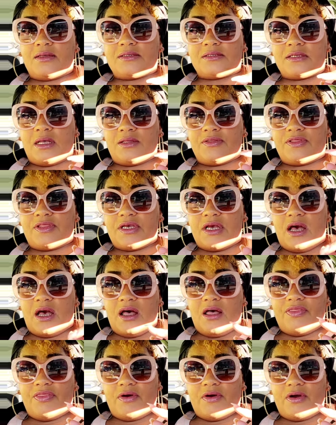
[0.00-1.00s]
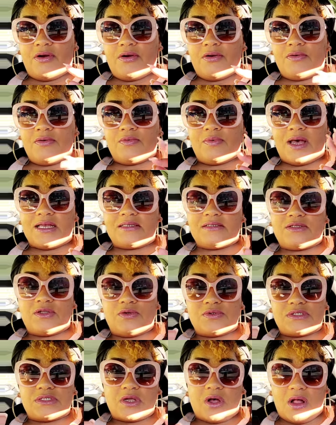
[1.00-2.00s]
the other
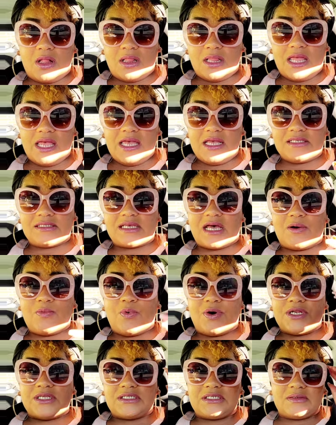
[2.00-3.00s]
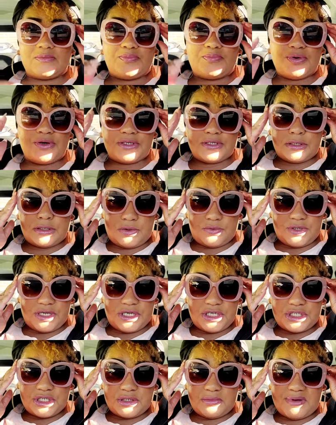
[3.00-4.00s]
those doll heads I wanted to put in a
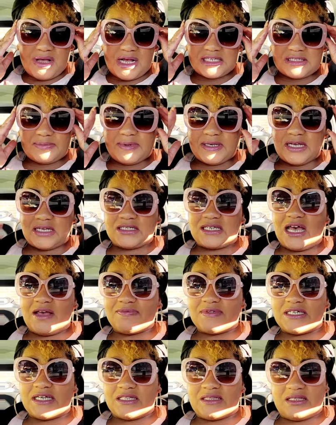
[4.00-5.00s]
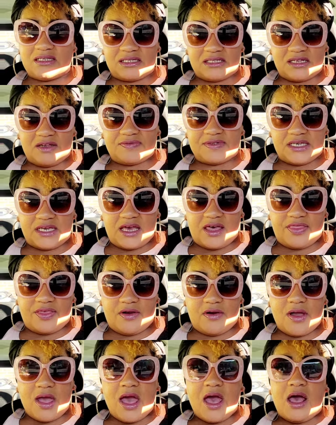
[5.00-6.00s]
donation box because I have to get this stuff
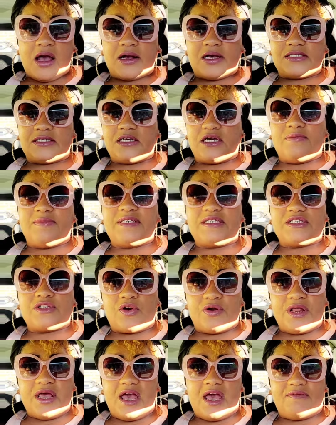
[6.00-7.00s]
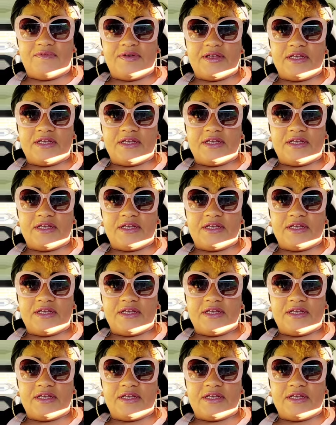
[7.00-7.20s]
together because they're going to be start having